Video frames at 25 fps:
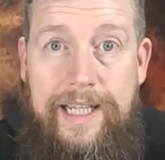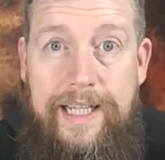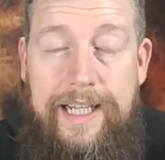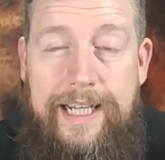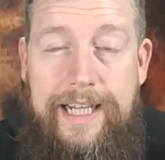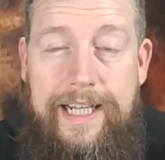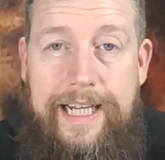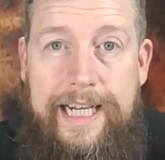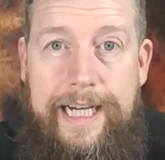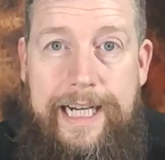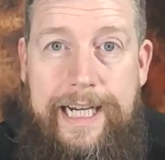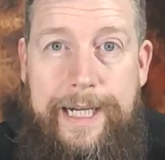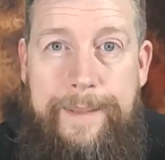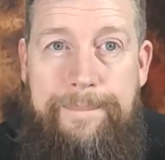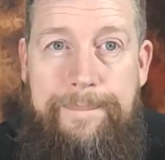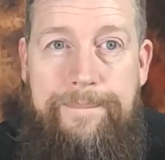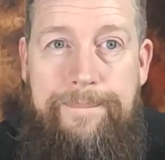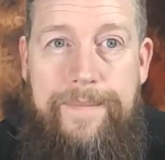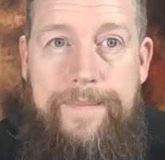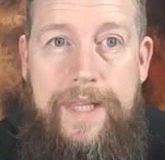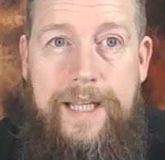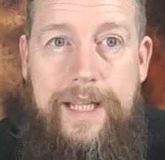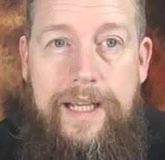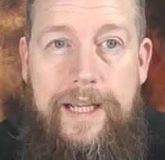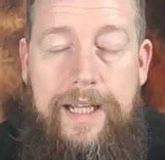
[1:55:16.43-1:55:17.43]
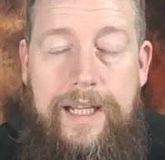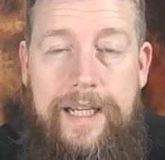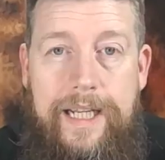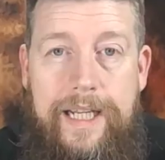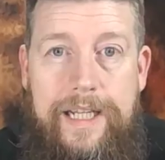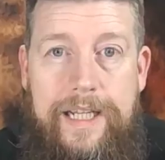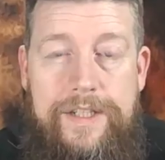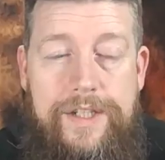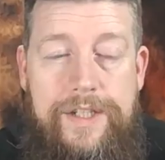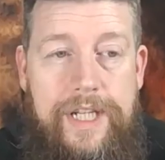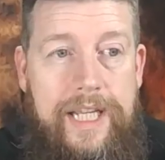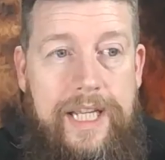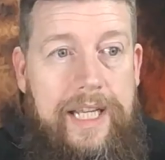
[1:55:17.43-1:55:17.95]

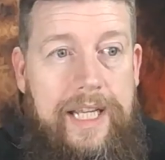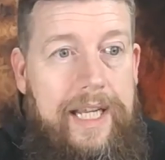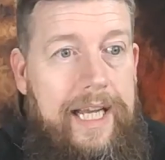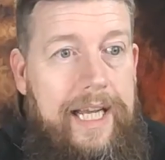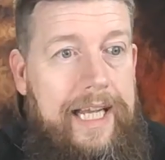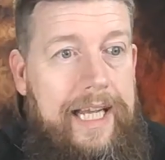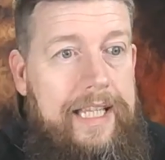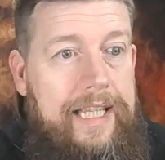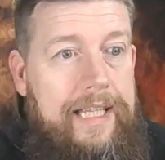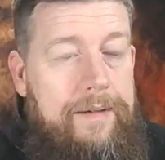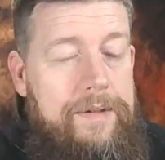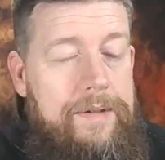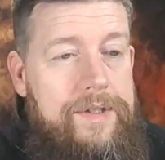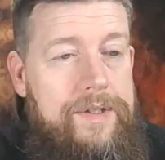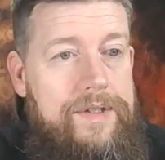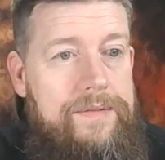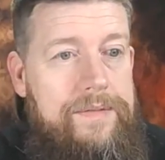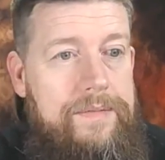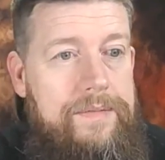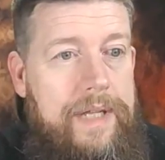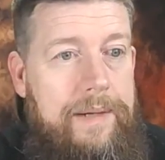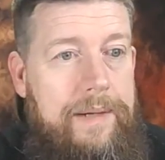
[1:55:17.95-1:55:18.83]
last year, and that was